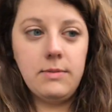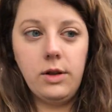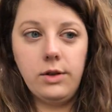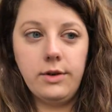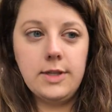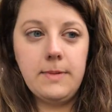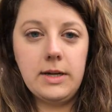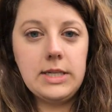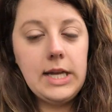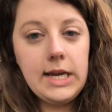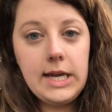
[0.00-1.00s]
they'll learn
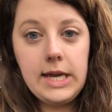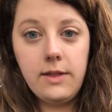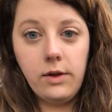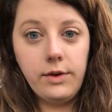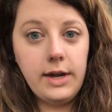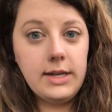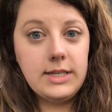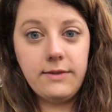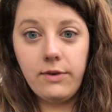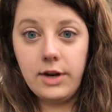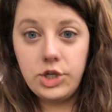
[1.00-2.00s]
spontaneity, they'll learn how to
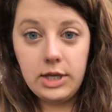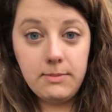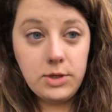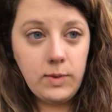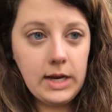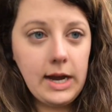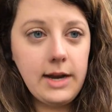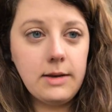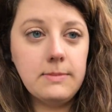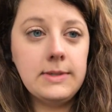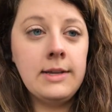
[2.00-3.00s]
differentiate between
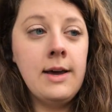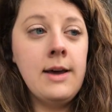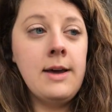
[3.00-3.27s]
items